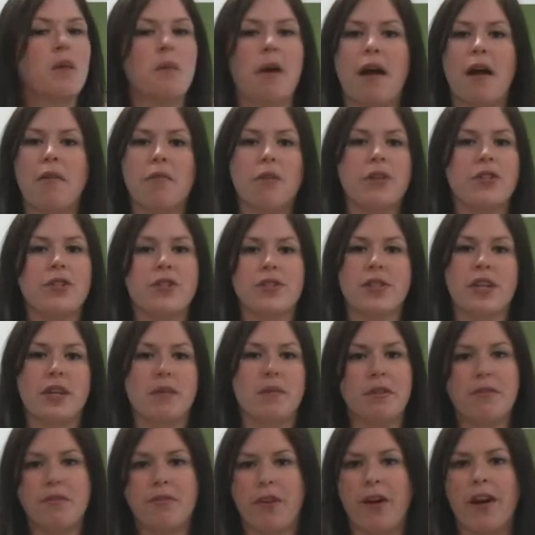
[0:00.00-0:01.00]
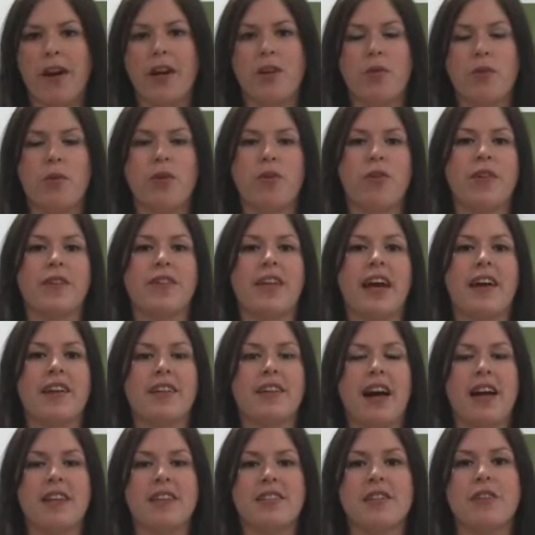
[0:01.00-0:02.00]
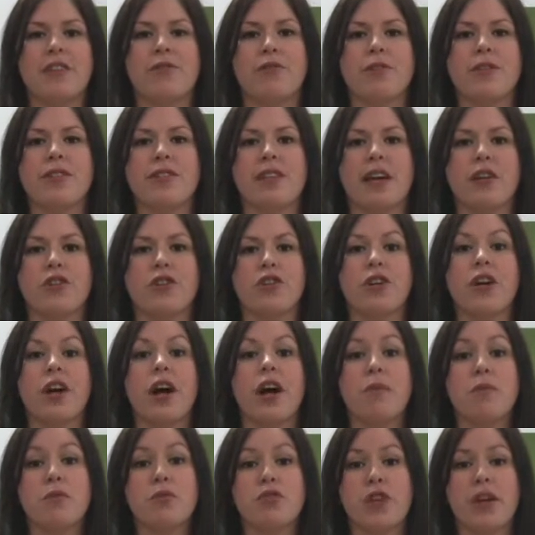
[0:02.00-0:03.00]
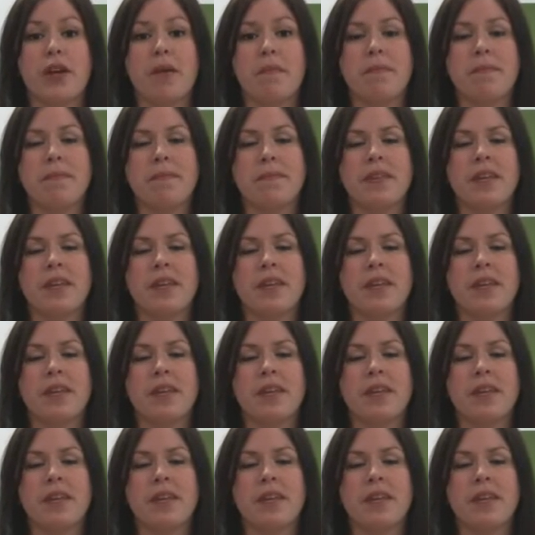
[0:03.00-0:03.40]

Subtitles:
probably just gonna be fine ordering that classic three-section cup shape.